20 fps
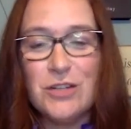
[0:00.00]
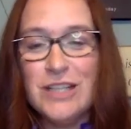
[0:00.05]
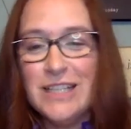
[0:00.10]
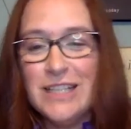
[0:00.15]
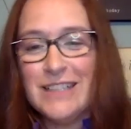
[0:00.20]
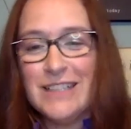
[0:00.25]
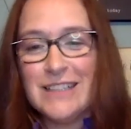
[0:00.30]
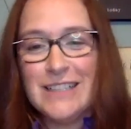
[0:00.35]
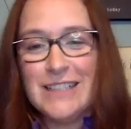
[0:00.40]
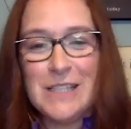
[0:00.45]

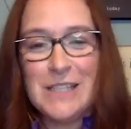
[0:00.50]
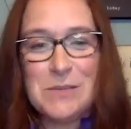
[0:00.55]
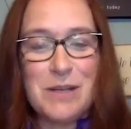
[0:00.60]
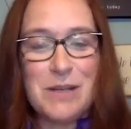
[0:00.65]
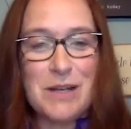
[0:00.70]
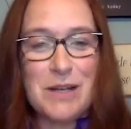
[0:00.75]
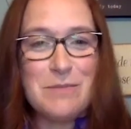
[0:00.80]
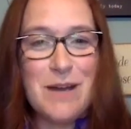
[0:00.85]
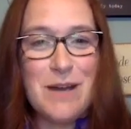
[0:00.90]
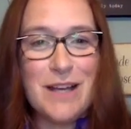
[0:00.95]
Yes. He's been
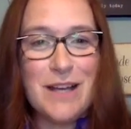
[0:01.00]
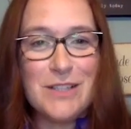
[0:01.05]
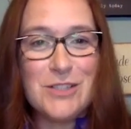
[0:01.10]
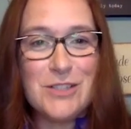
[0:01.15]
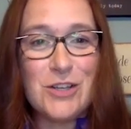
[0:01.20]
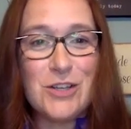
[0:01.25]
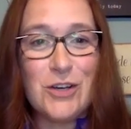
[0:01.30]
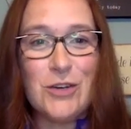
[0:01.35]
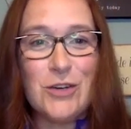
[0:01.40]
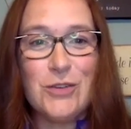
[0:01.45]
on my
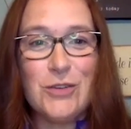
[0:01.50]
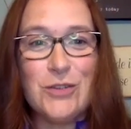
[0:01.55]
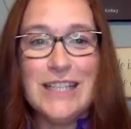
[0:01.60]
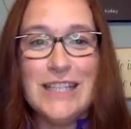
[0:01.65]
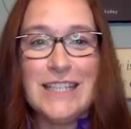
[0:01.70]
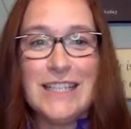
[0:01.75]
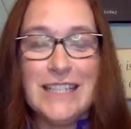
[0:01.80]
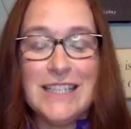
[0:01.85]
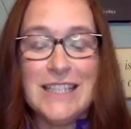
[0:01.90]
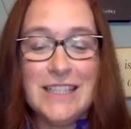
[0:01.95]
show.
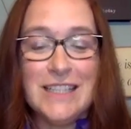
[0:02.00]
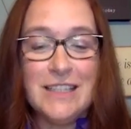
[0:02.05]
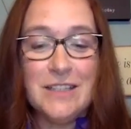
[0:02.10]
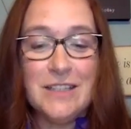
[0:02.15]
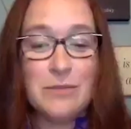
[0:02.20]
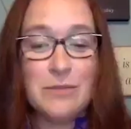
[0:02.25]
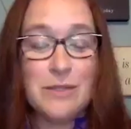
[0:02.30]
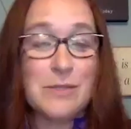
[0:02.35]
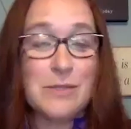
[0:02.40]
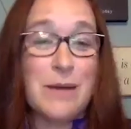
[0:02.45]
He
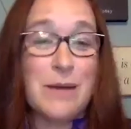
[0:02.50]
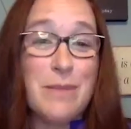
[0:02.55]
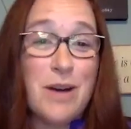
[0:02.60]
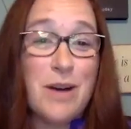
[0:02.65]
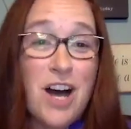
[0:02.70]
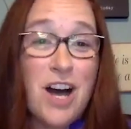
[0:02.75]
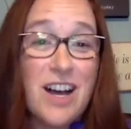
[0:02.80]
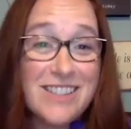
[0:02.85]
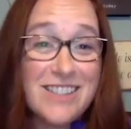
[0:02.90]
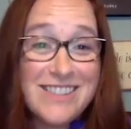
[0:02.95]
was my boss.